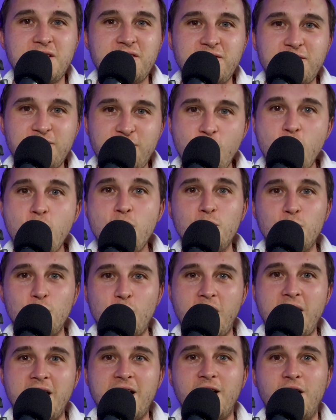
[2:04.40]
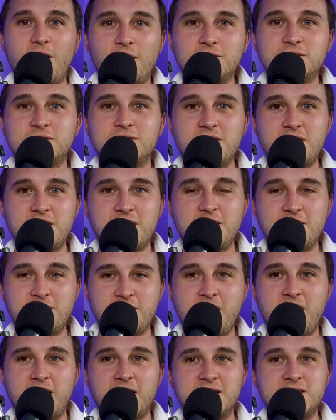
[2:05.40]
firmware onto the
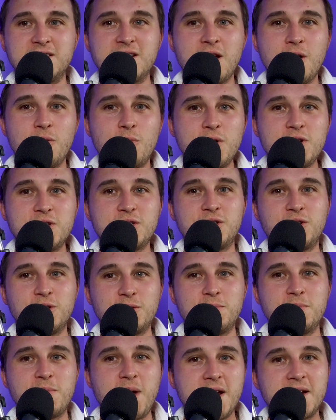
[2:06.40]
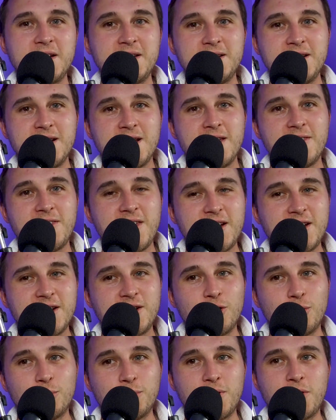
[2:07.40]
device, which could mean they could
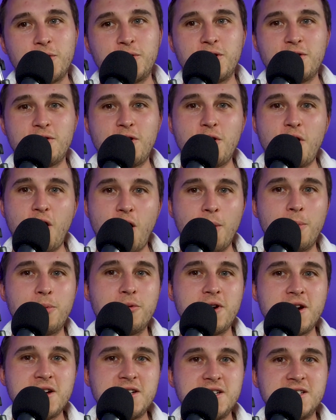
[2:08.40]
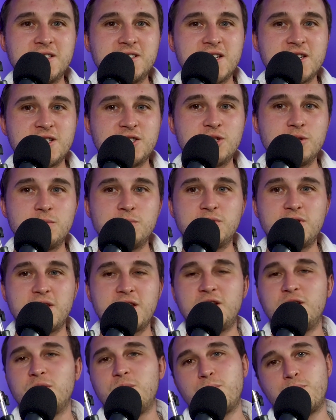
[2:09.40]
upload their own operating systems, they
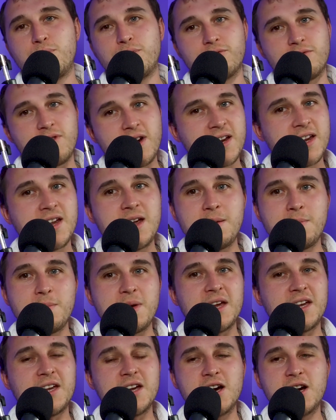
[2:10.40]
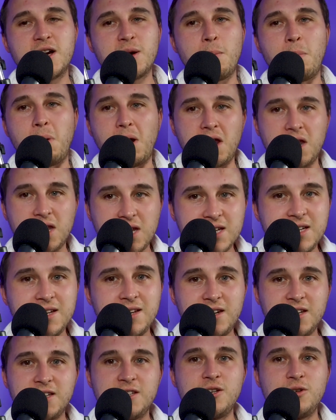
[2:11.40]
could brick it and make it a
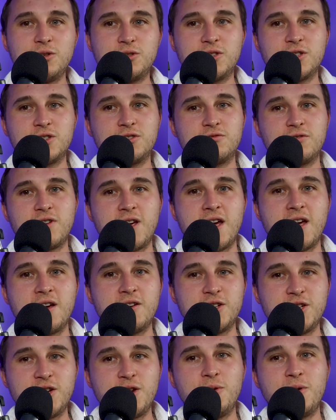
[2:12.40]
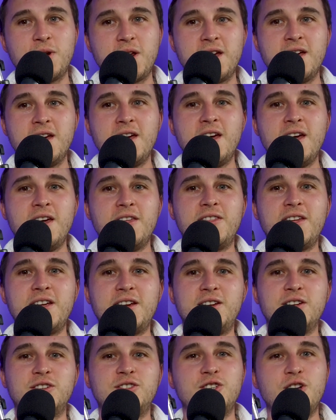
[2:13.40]
completely useless unit, they
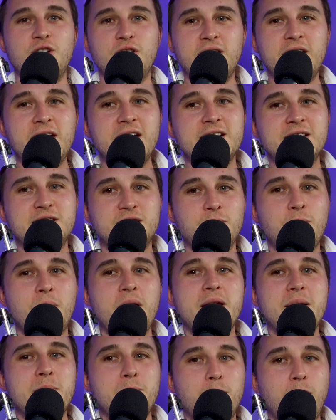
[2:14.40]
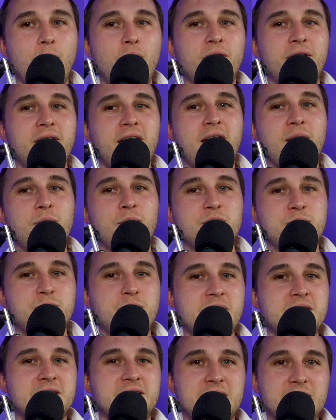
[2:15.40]
could turn it into a botnet, which
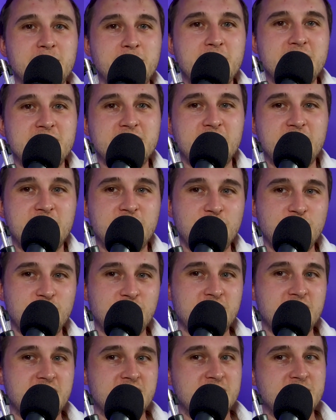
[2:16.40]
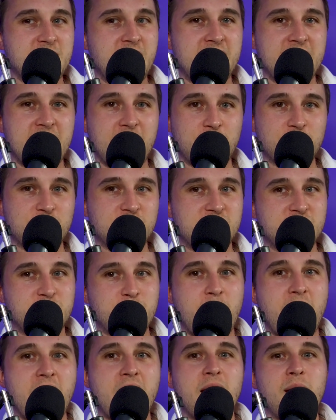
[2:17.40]
basically means they could use it to send out
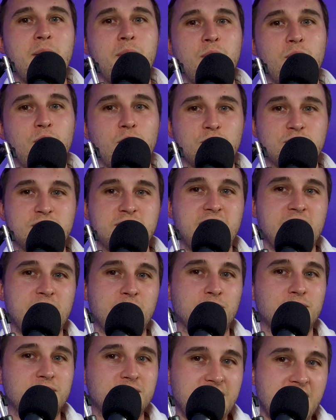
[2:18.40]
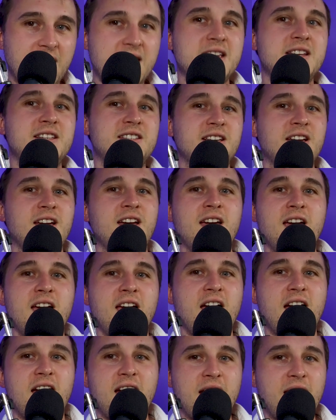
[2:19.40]
spam or steal data,
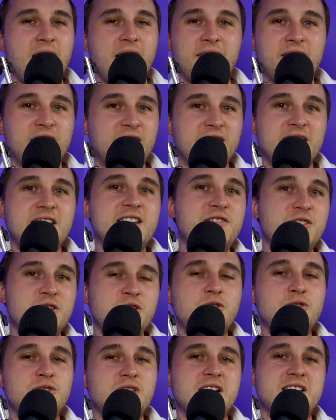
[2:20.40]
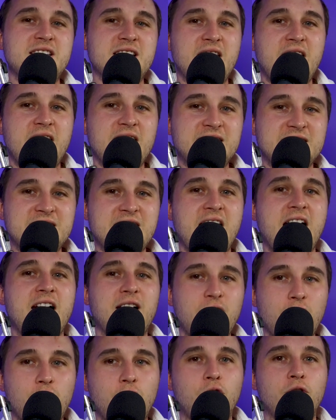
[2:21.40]
and they could even use it to
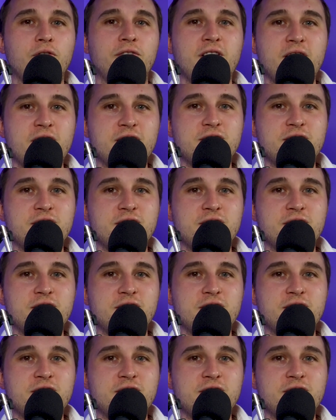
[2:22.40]
attack other